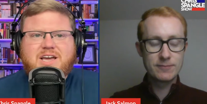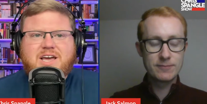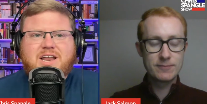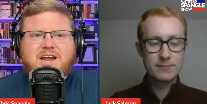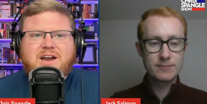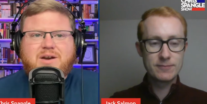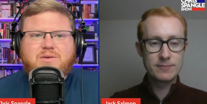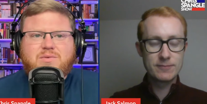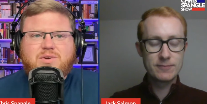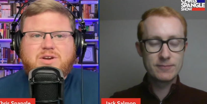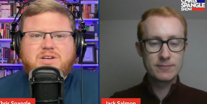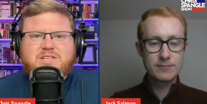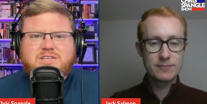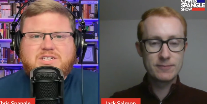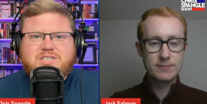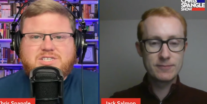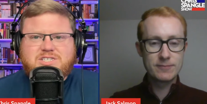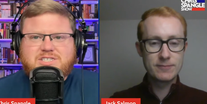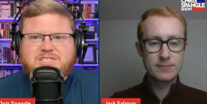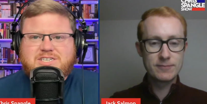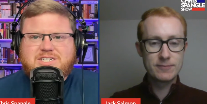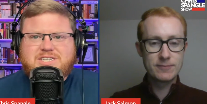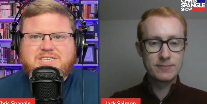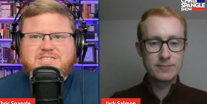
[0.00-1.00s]
Speaker 1: And I really
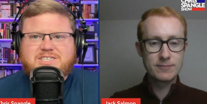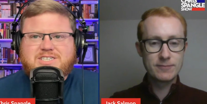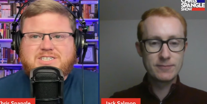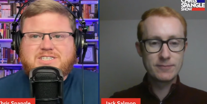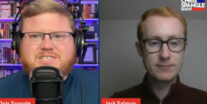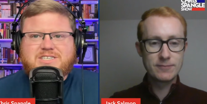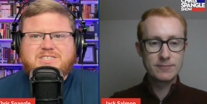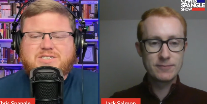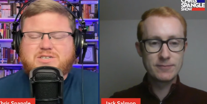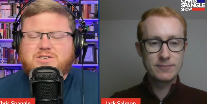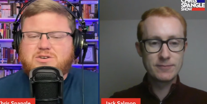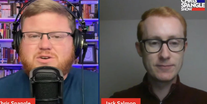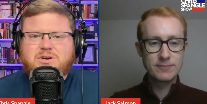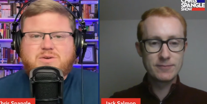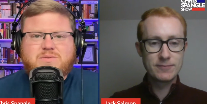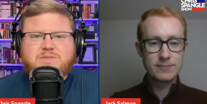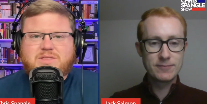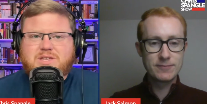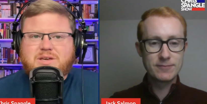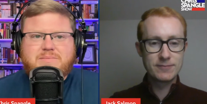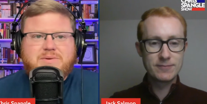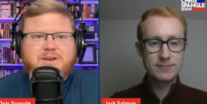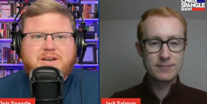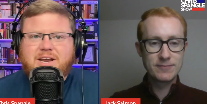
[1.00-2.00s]
just needed to disagree with
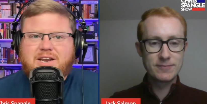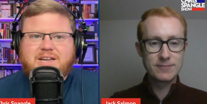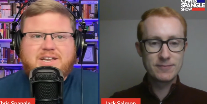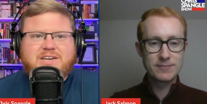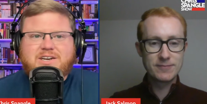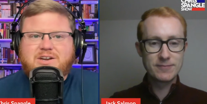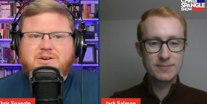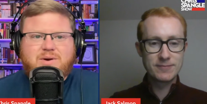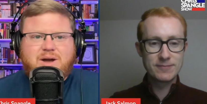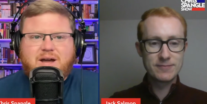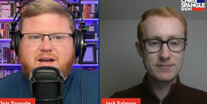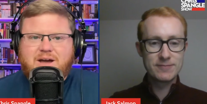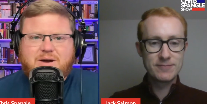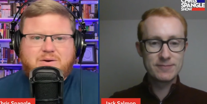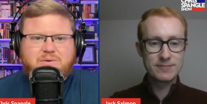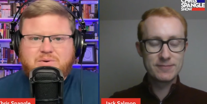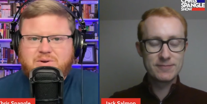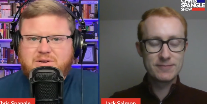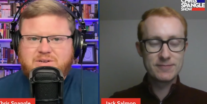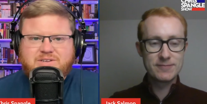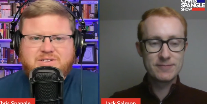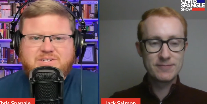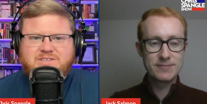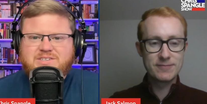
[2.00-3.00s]
them and I didn't know how.
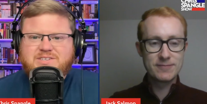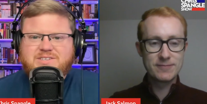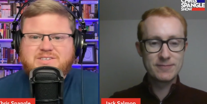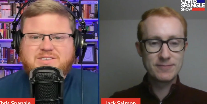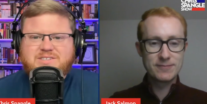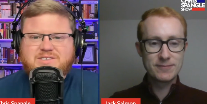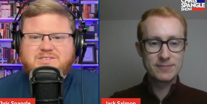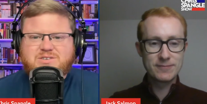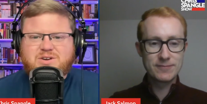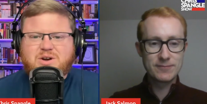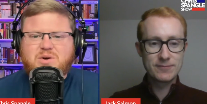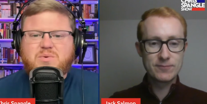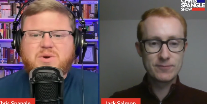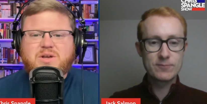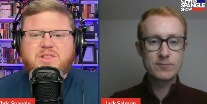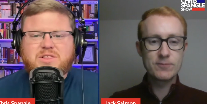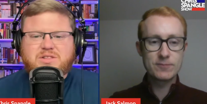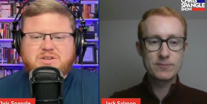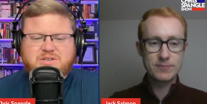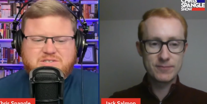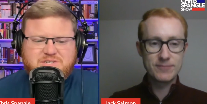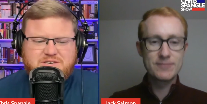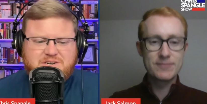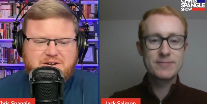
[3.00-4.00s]
So I went and
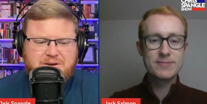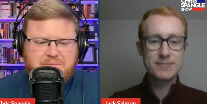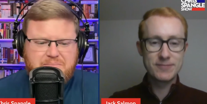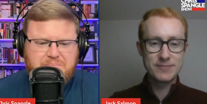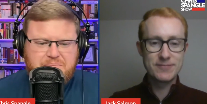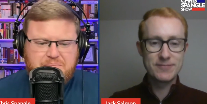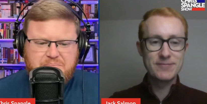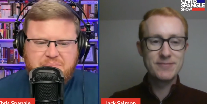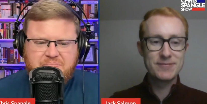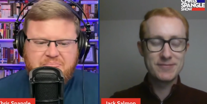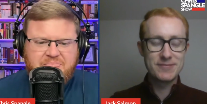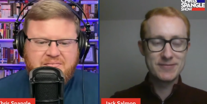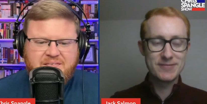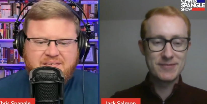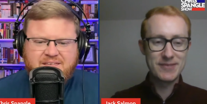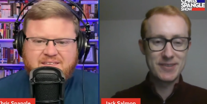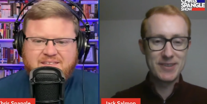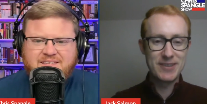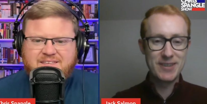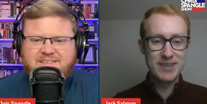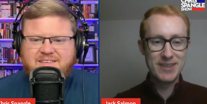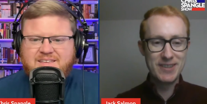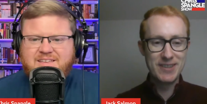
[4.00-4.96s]
looked it up. Uh,